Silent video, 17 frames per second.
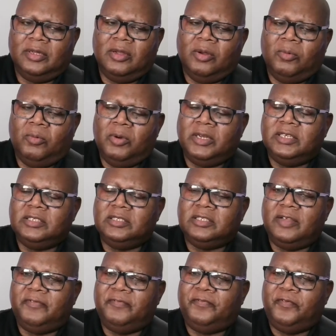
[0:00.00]
What is
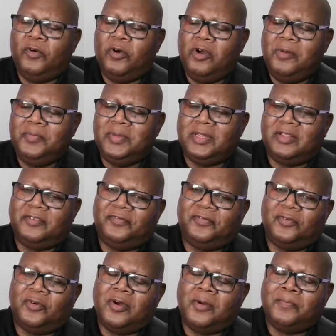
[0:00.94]
the formula
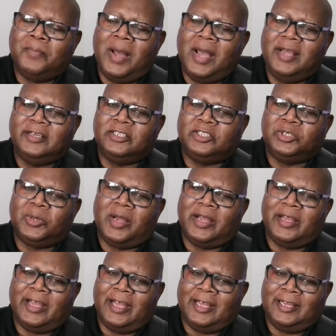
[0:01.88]
for a minor
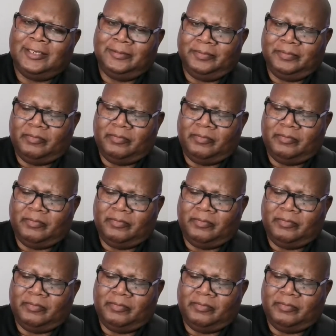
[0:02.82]
triad?